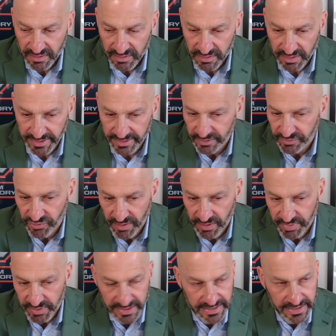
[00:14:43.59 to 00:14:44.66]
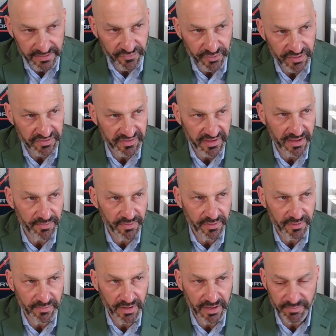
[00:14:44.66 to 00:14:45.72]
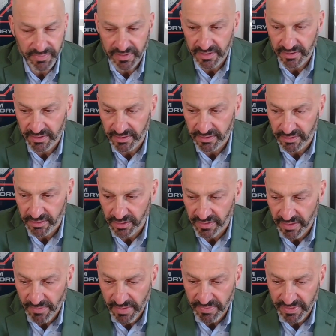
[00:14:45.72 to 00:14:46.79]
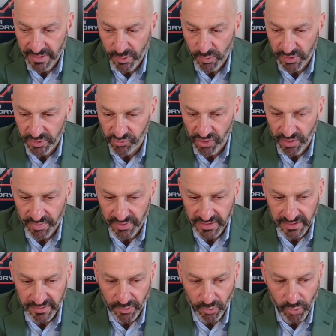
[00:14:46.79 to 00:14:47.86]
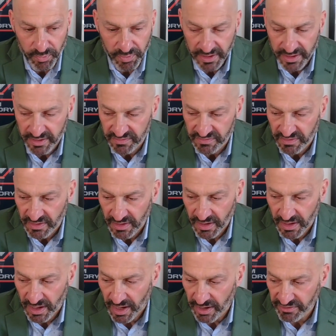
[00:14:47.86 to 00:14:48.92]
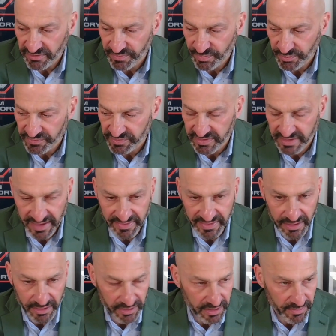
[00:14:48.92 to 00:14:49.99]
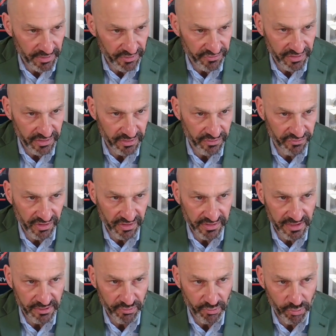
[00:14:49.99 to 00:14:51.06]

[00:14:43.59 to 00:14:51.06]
like a trampoline, for example? There might be, that might be the only trampoline in the whole place. Are you supposed to take that out of commission and shut down your